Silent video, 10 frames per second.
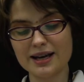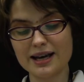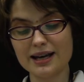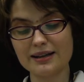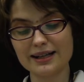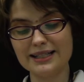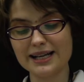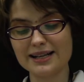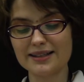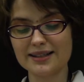In
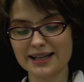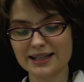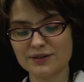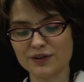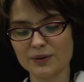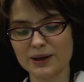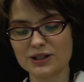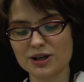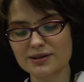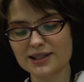1986,
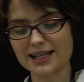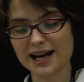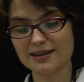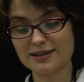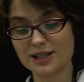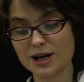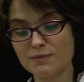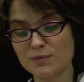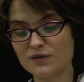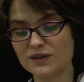following Jock's death,
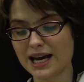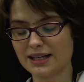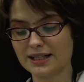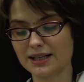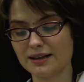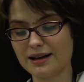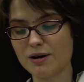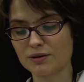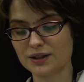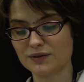Joan moved to Headington
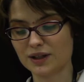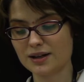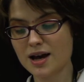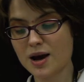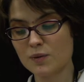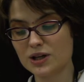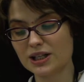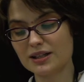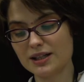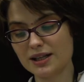near Oxford, where
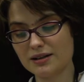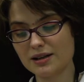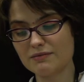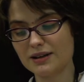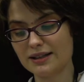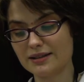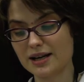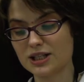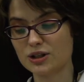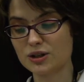she continued her
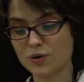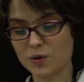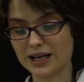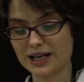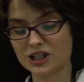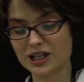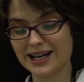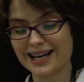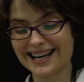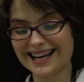research into coinage.
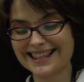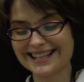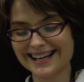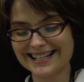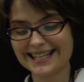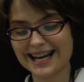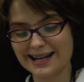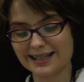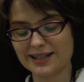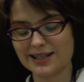In the
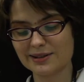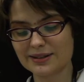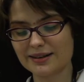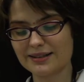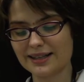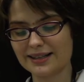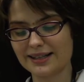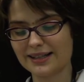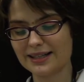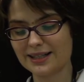1980s, she also
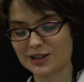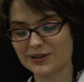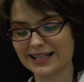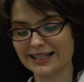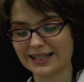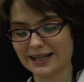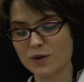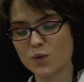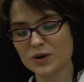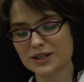assisted historians
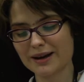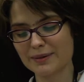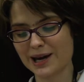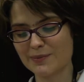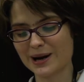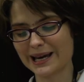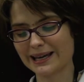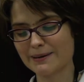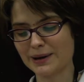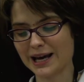studying wartime code
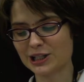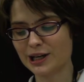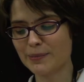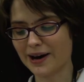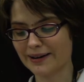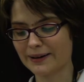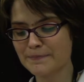breaking at Bletchley Park.